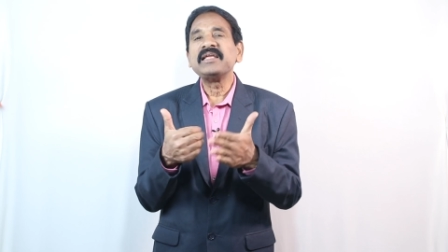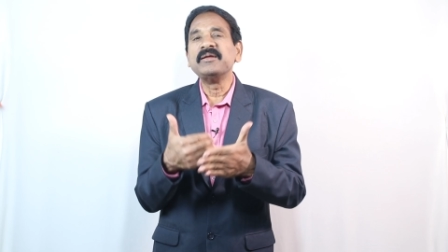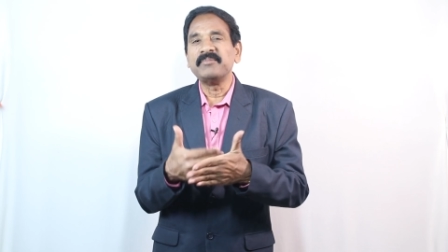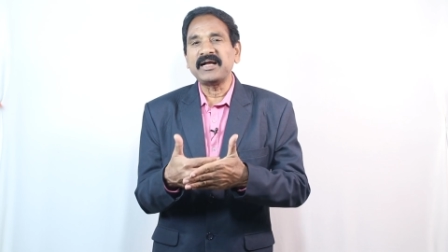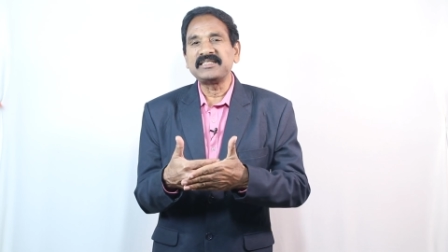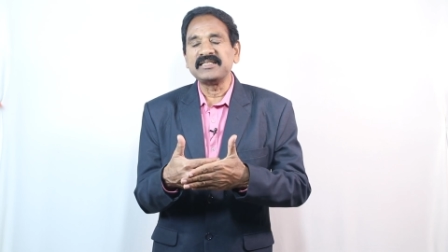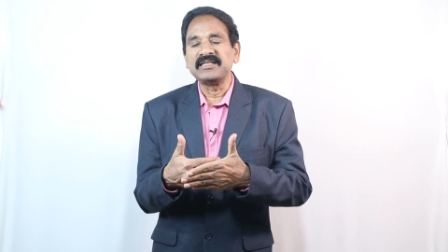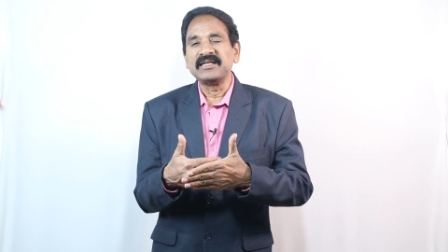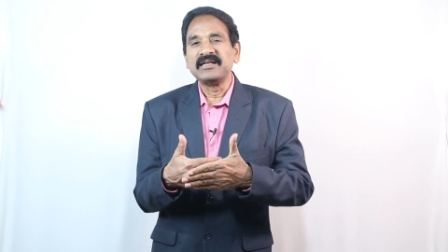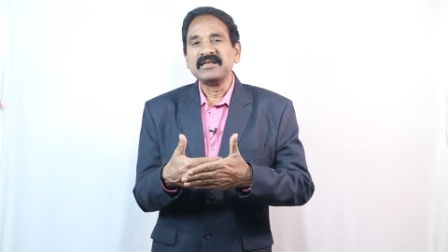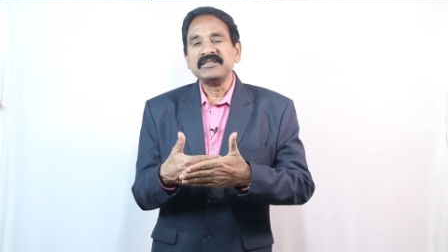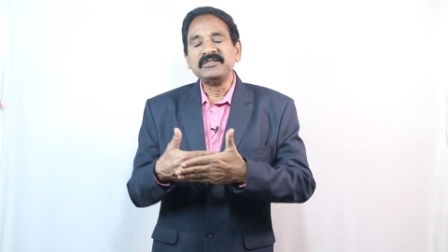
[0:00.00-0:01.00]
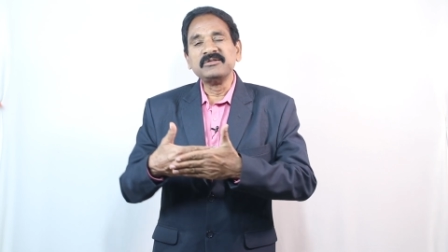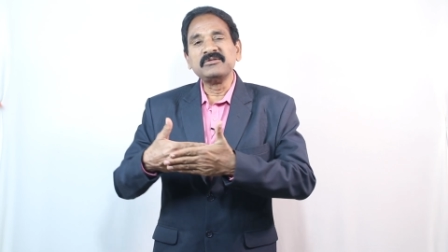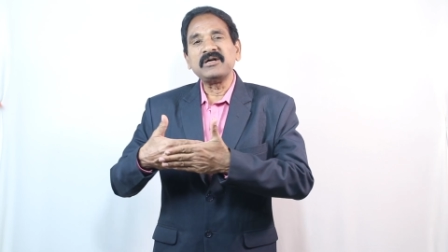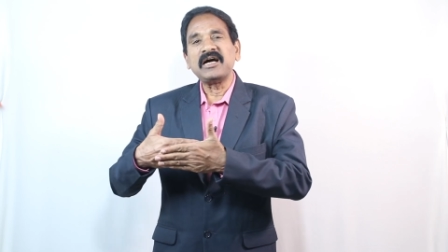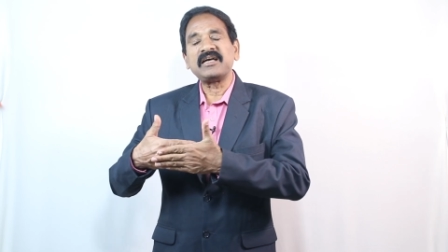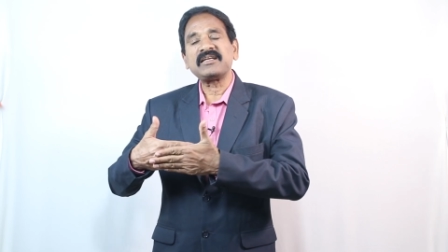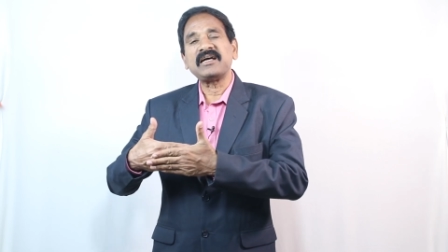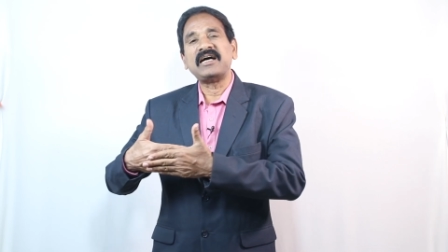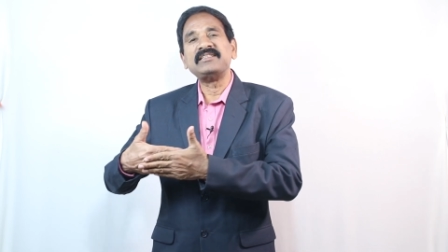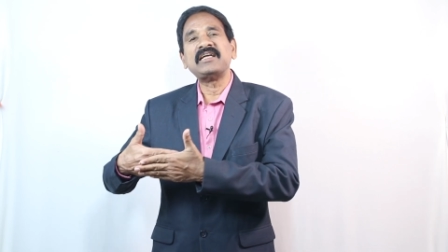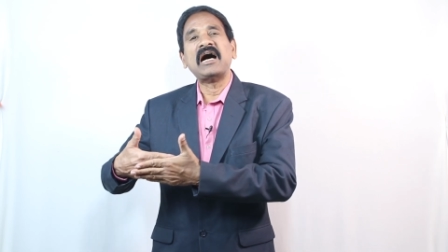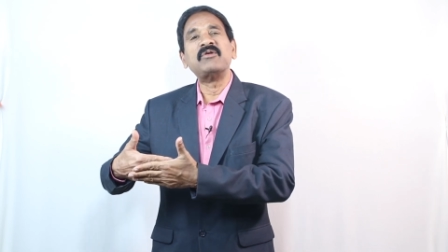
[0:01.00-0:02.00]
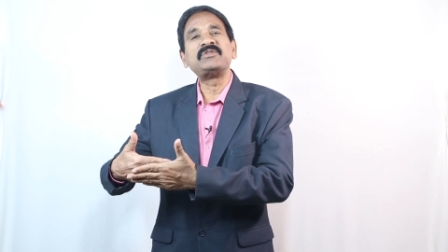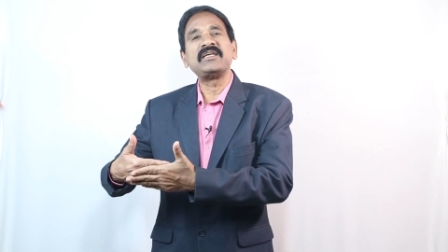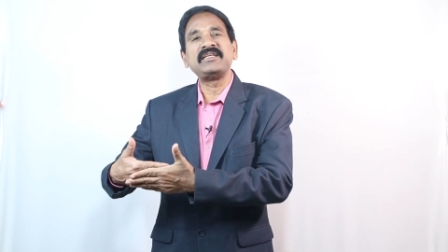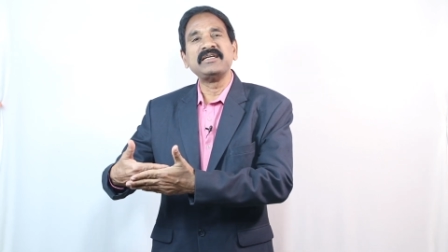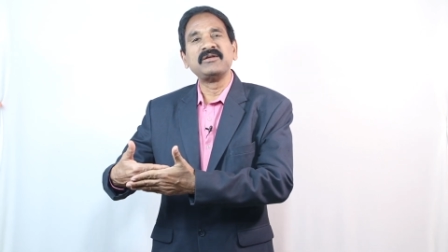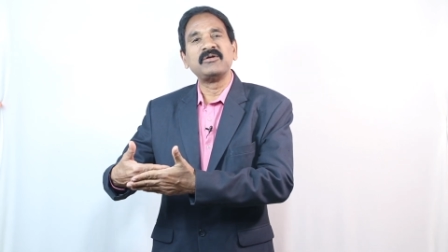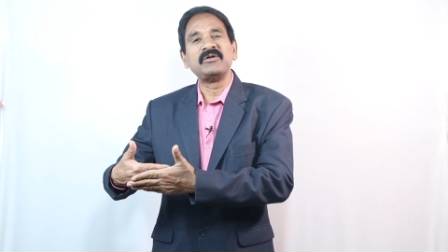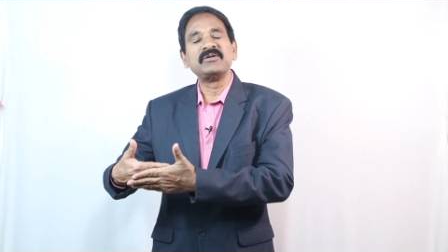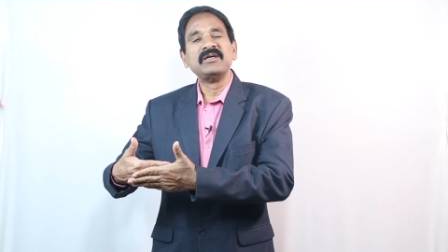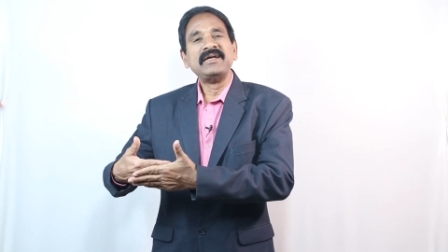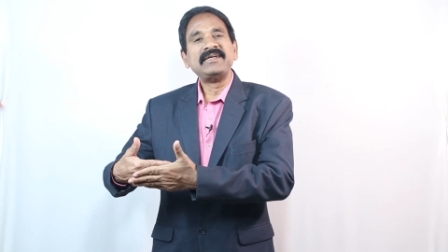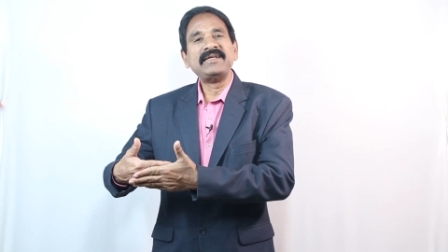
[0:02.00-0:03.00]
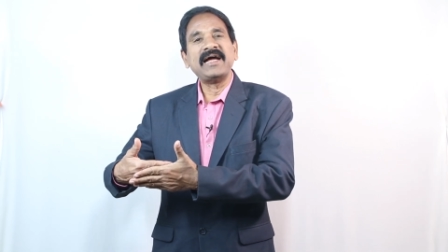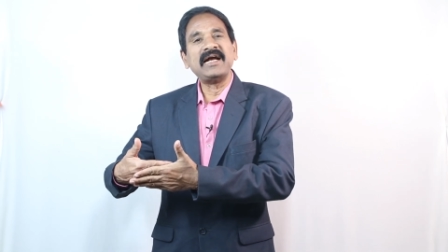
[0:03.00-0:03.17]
Imagine you are on the outer ring road,